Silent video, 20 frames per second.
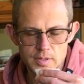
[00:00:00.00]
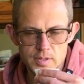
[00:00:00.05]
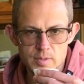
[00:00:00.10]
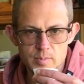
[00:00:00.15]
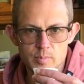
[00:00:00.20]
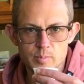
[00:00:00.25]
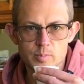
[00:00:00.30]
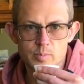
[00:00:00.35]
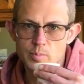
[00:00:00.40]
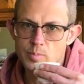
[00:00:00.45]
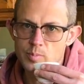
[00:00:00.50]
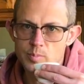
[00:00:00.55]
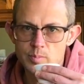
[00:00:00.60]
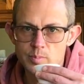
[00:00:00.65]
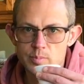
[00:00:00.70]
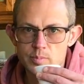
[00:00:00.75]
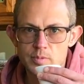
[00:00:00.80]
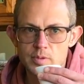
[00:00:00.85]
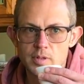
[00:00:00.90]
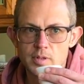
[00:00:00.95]
some
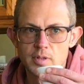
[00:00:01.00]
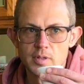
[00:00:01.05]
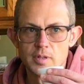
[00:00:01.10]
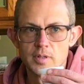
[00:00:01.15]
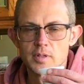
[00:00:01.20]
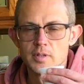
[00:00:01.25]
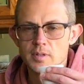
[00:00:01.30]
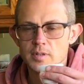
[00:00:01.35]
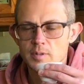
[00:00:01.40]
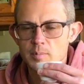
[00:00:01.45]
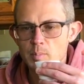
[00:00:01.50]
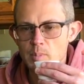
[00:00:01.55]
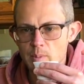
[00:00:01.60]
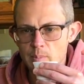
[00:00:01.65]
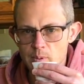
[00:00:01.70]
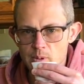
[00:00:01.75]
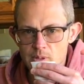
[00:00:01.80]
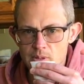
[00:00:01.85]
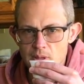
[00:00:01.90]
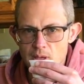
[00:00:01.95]

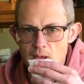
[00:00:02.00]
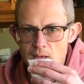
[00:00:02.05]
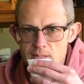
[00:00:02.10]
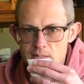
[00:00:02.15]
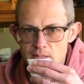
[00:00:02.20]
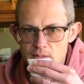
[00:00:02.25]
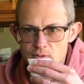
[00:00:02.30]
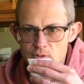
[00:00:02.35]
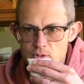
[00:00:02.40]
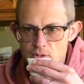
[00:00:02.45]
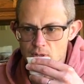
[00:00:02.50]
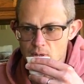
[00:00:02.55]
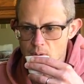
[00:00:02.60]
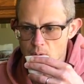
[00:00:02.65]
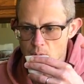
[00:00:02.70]
memory lossage.